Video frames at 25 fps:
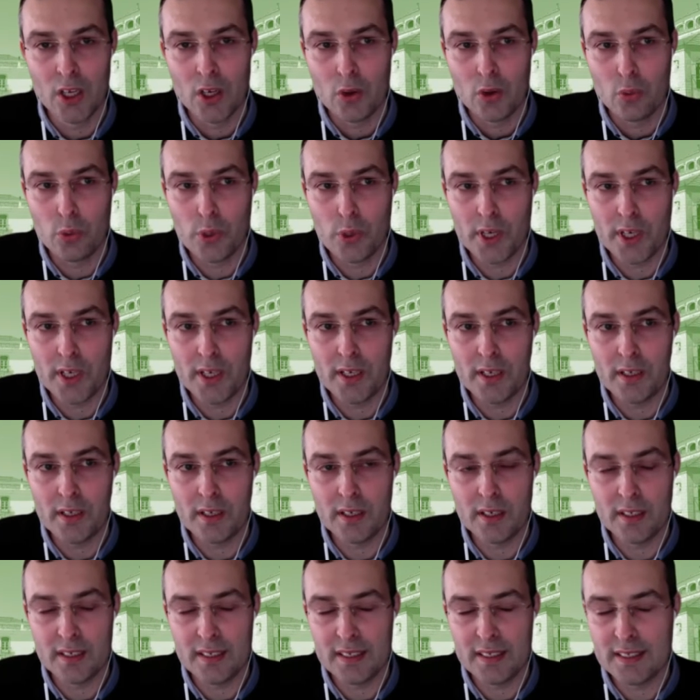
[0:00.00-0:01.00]

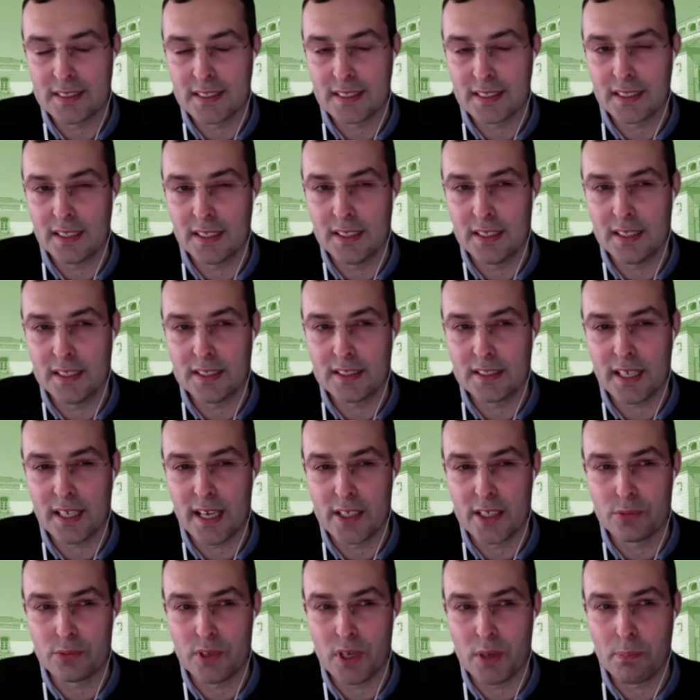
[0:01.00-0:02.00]
In this
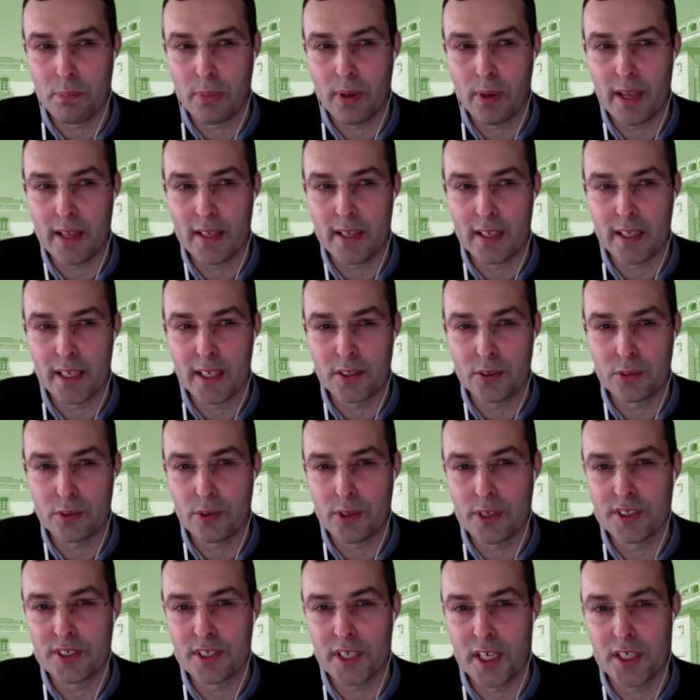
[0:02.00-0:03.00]
case, we apply the
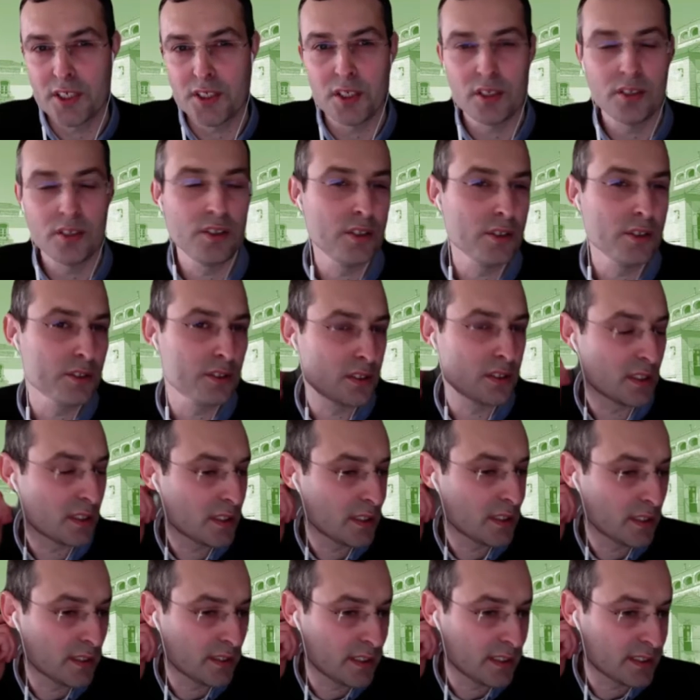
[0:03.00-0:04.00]
categorization, use
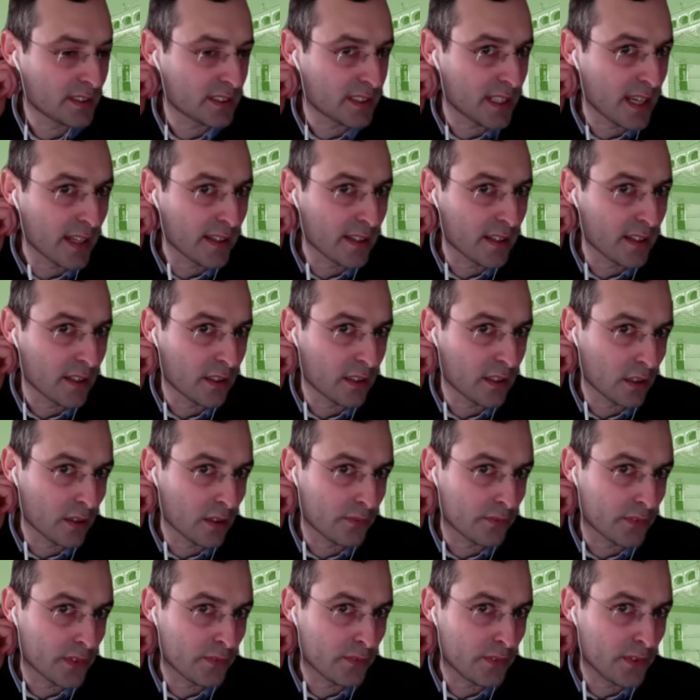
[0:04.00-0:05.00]
the standard
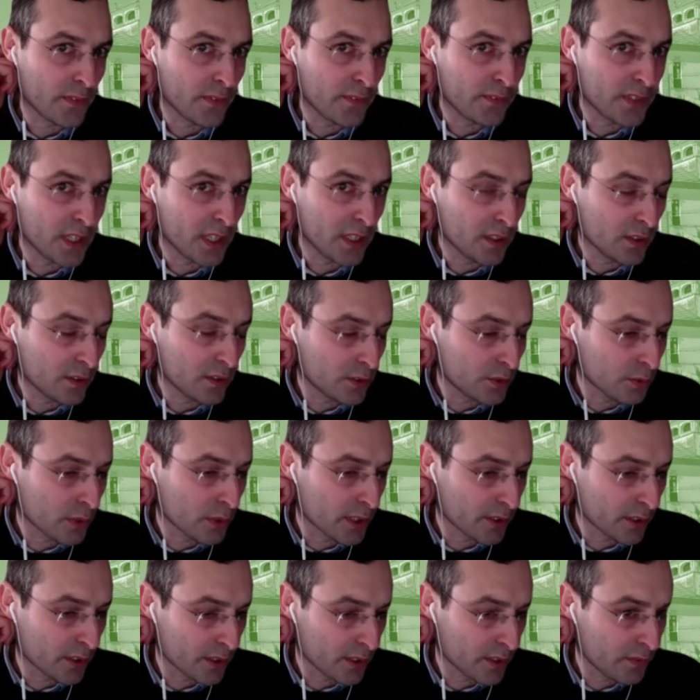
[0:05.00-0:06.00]
of the
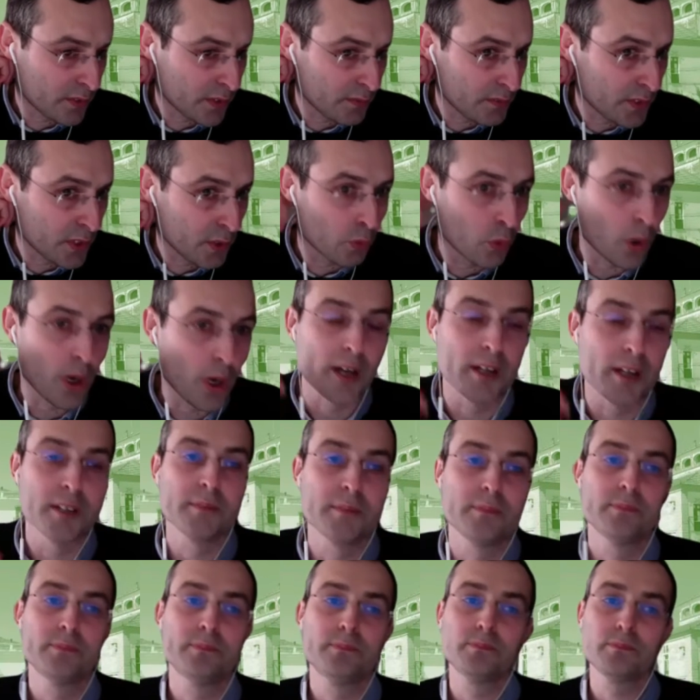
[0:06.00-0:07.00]
15251
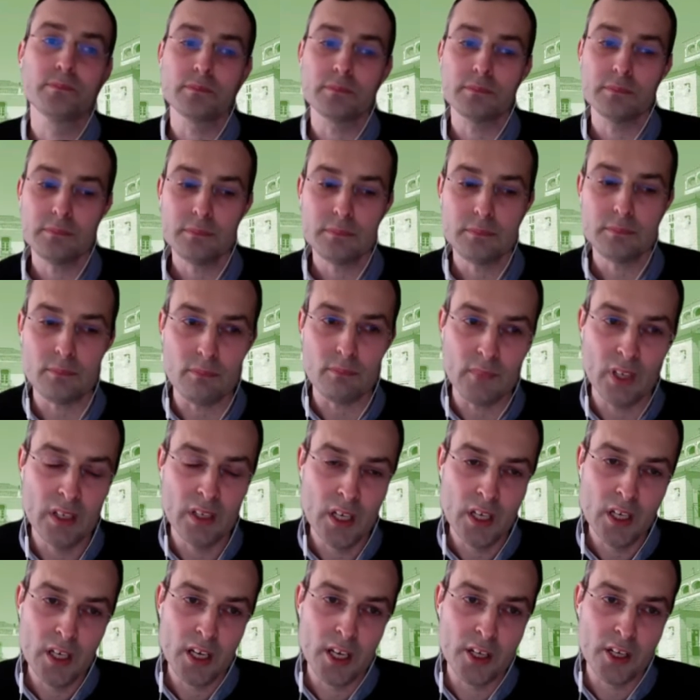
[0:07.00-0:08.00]

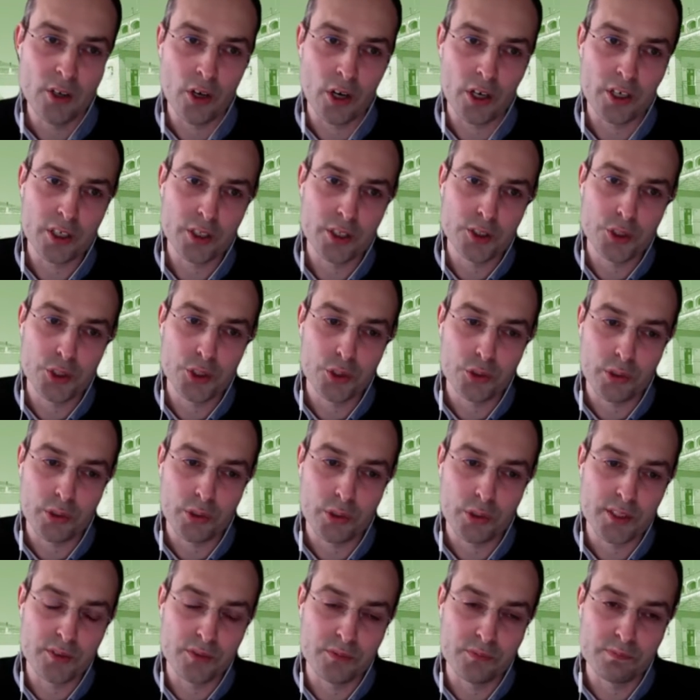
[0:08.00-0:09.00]
in order to try
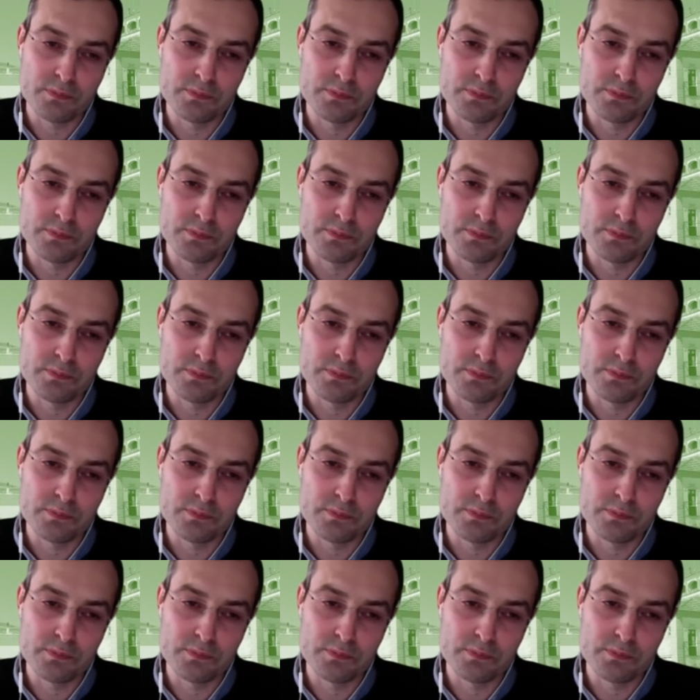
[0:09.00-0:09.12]
to